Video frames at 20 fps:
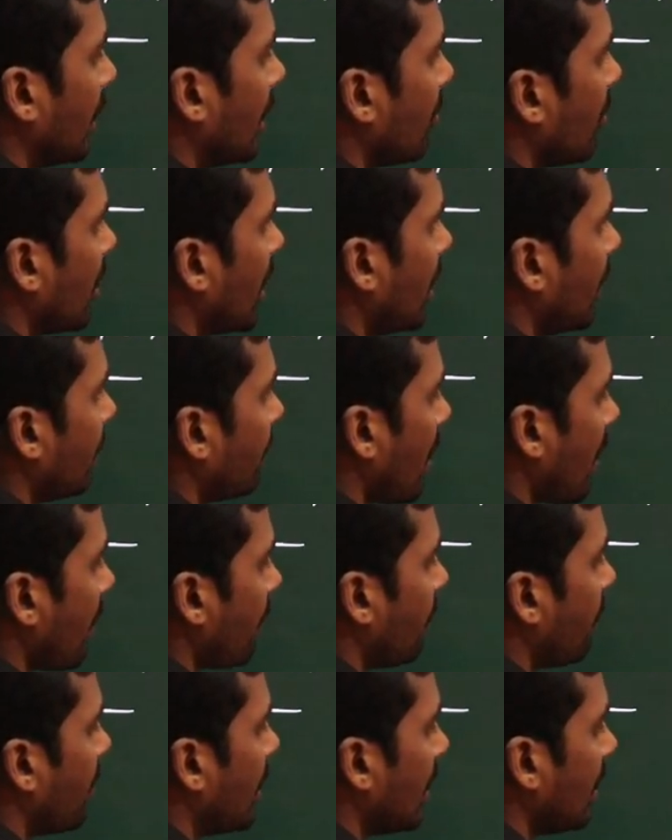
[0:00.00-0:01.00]
divided by
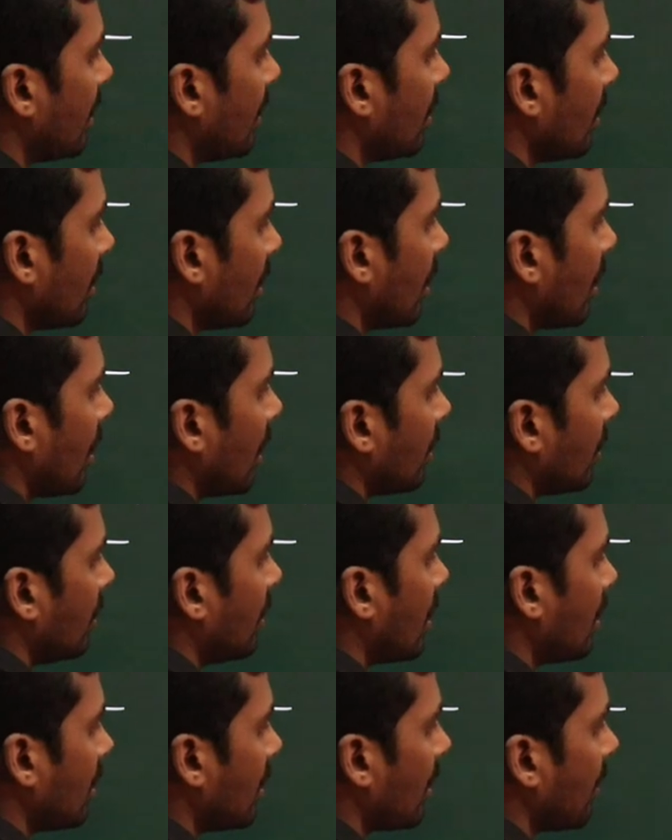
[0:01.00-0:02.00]
b,
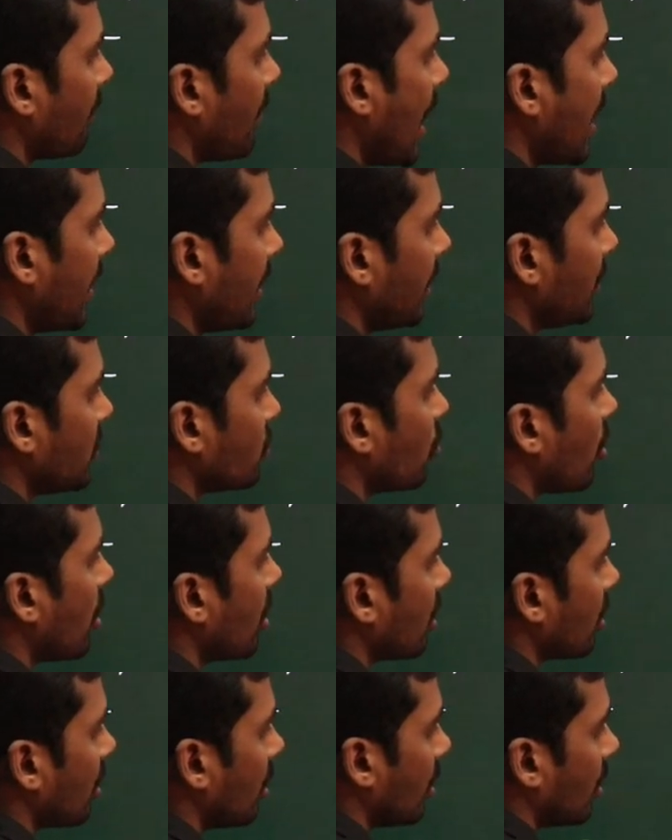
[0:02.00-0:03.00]
then the remainder is
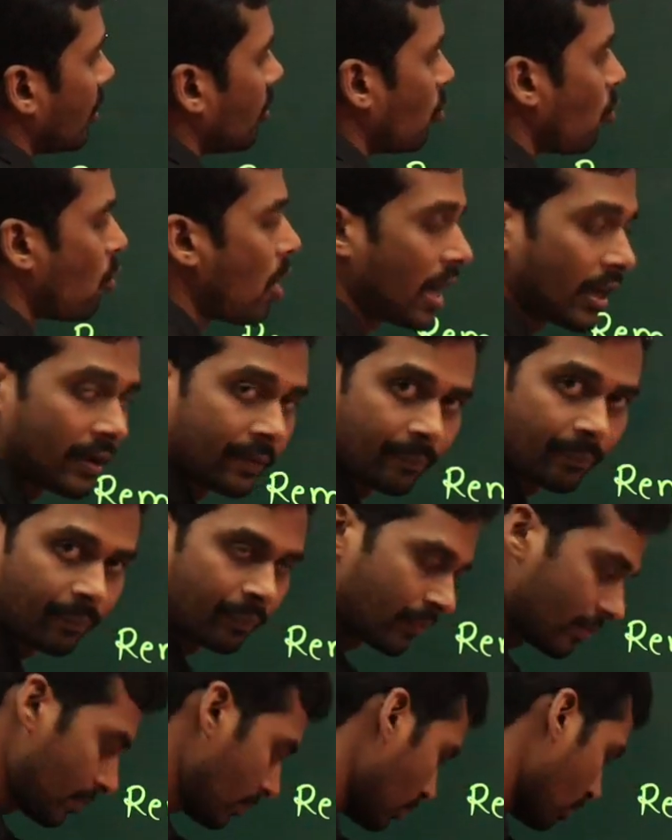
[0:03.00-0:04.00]
what? 1.
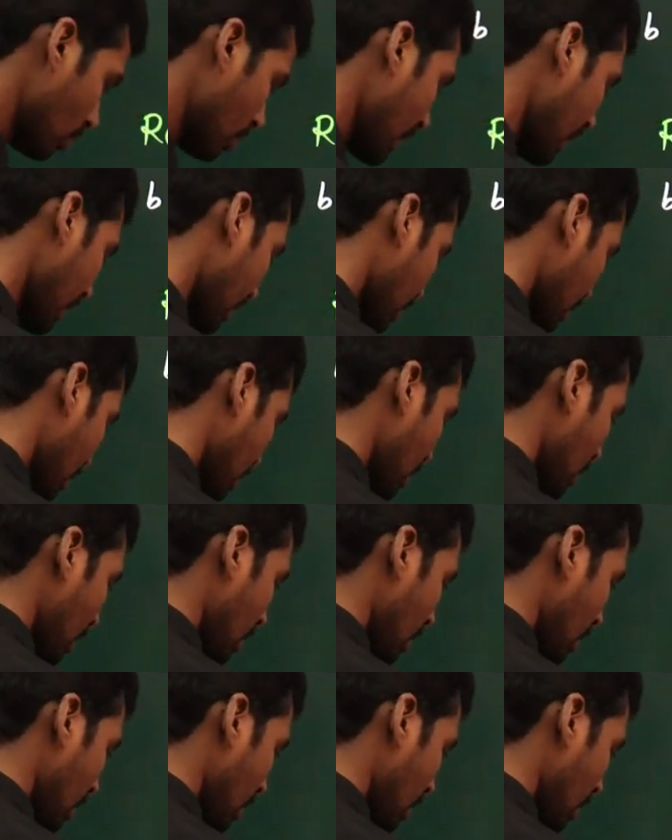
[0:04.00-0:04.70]
Okay,